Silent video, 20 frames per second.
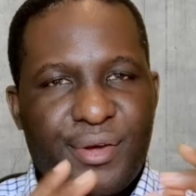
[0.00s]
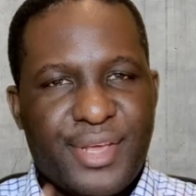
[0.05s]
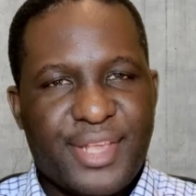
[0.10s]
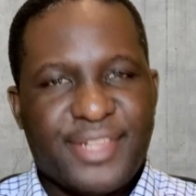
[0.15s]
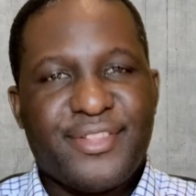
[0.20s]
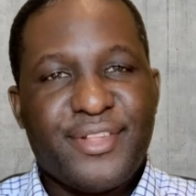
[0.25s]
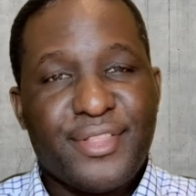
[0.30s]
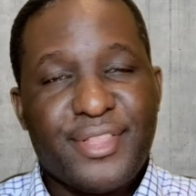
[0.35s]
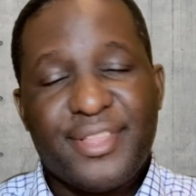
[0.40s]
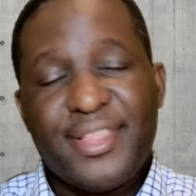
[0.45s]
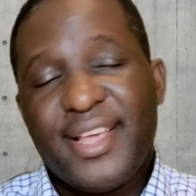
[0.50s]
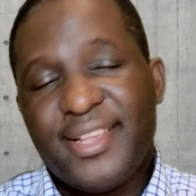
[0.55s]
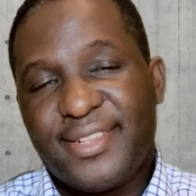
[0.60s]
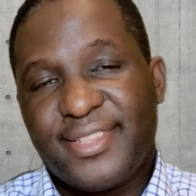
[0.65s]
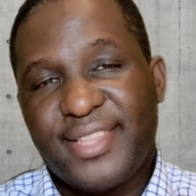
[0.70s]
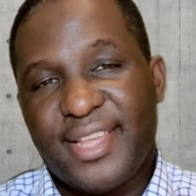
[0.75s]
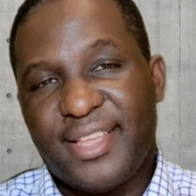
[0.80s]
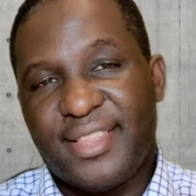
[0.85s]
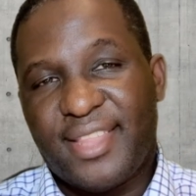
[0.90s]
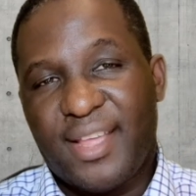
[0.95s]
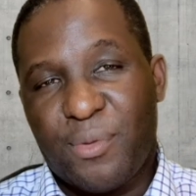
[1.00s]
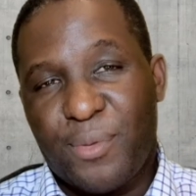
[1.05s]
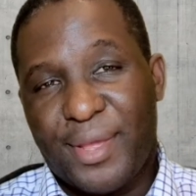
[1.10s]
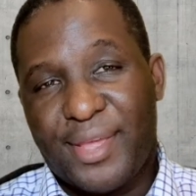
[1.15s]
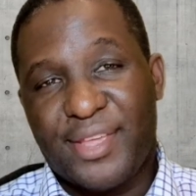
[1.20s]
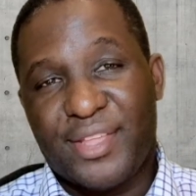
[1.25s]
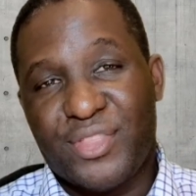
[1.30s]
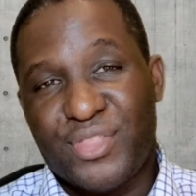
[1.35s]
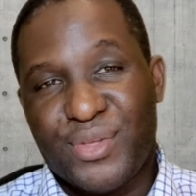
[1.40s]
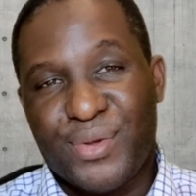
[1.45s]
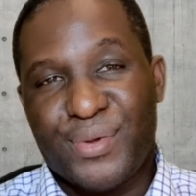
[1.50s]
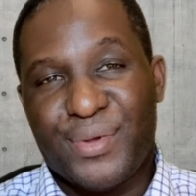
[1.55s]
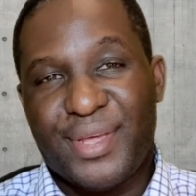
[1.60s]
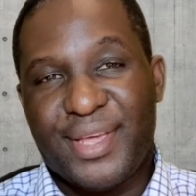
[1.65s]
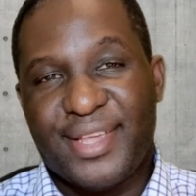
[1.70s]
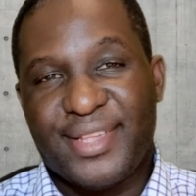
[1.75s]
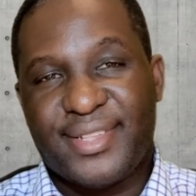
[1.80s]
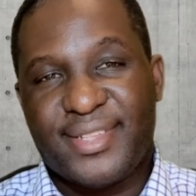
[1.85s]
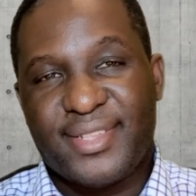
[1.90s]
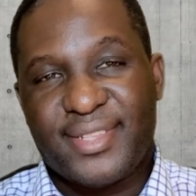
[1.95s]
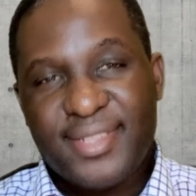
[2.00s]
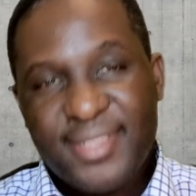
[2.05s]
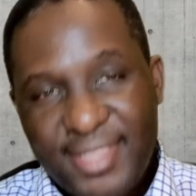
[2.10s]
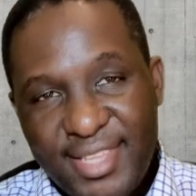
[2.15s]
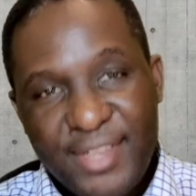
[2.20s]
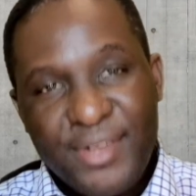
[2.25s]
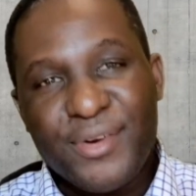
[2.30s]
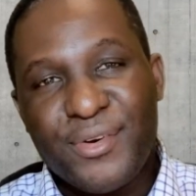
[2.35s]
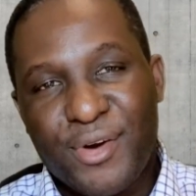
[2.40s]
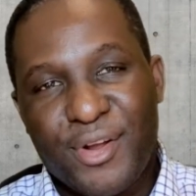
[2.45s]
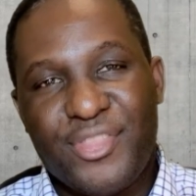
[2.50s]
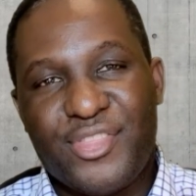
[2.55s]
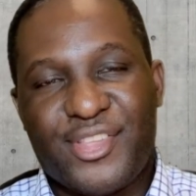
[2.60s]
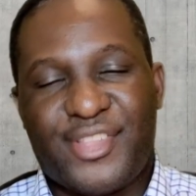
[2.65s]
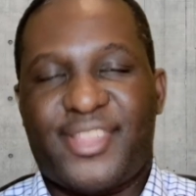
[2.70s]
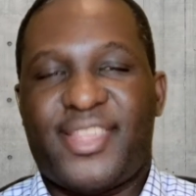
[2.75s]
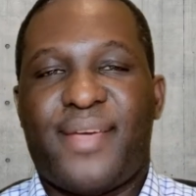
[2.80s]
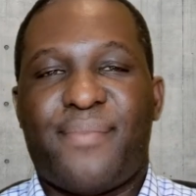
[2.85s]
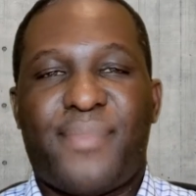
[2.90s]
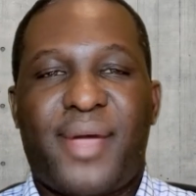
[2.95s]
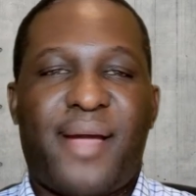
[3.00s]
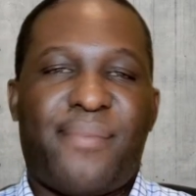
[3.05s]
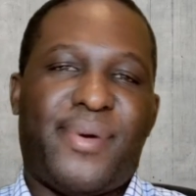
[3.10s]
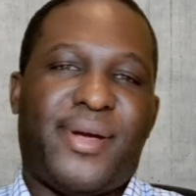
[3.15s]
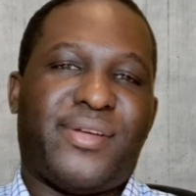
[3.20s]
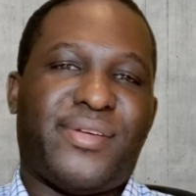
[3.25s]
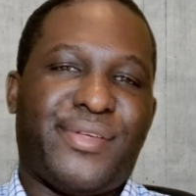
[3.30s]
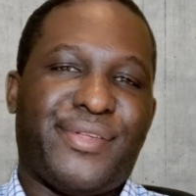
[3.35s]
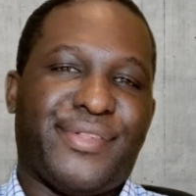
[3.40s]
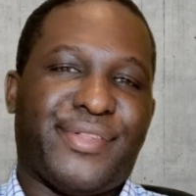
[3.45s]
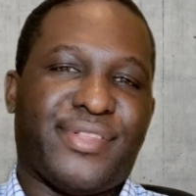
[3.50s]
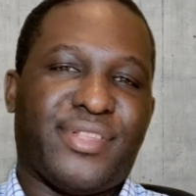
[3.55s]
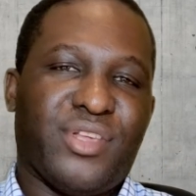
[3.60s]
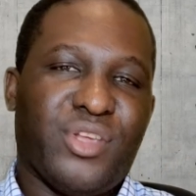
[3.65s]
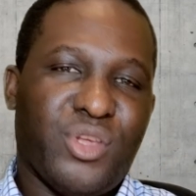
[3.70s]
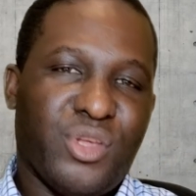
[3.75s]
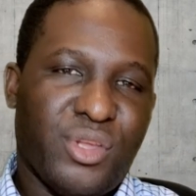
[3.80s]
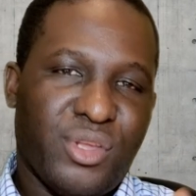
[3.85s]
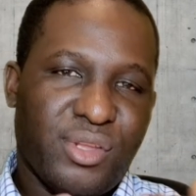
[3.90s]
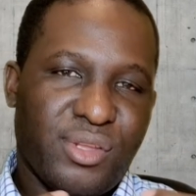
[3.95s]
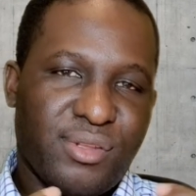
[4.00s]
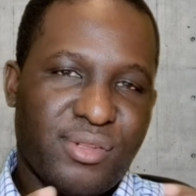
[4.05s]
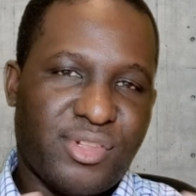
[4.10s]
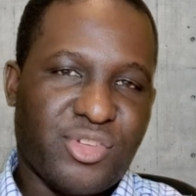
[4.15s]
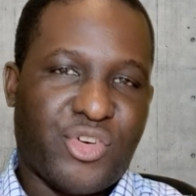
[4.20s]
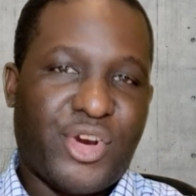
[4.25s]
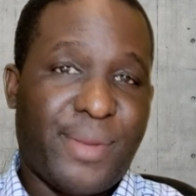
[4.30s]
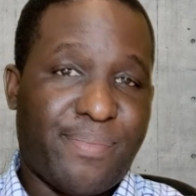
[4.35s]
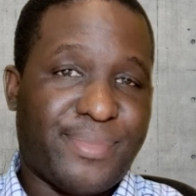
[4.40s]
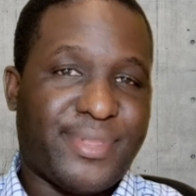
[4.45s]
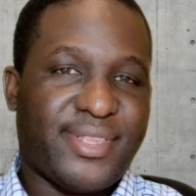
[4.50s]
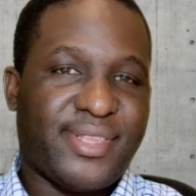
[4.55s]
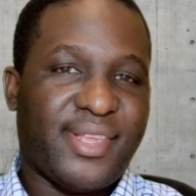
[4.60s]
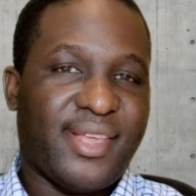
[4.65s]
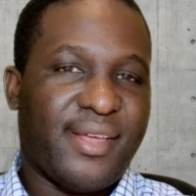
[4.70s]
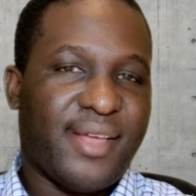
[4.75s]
Okay, so the next thing that we can do is still run the same ABAQUS script.